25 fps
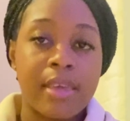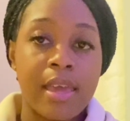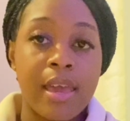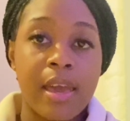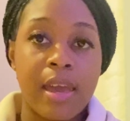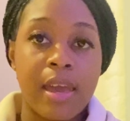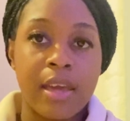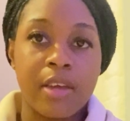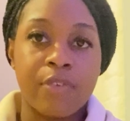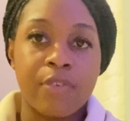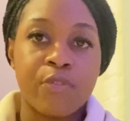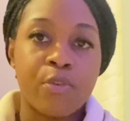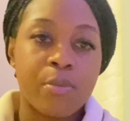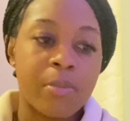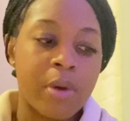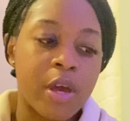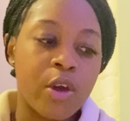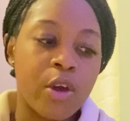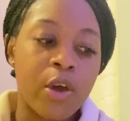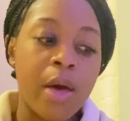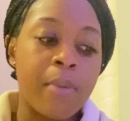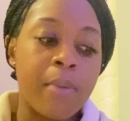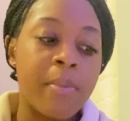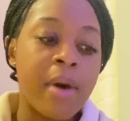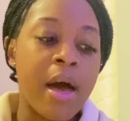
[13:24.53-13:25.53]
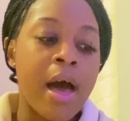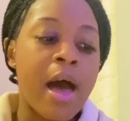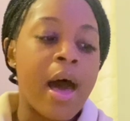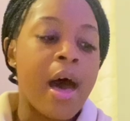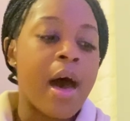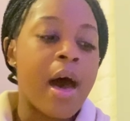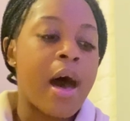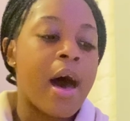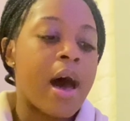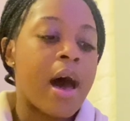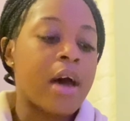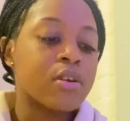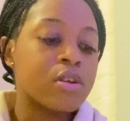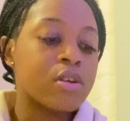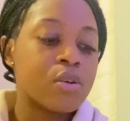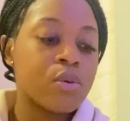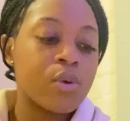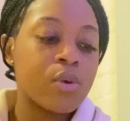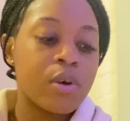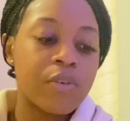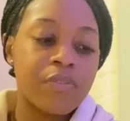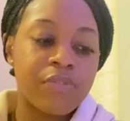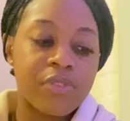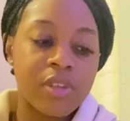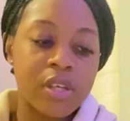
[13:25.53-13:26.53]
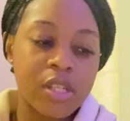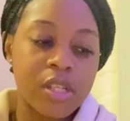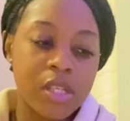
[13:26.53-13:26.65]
get from my end. I don't know if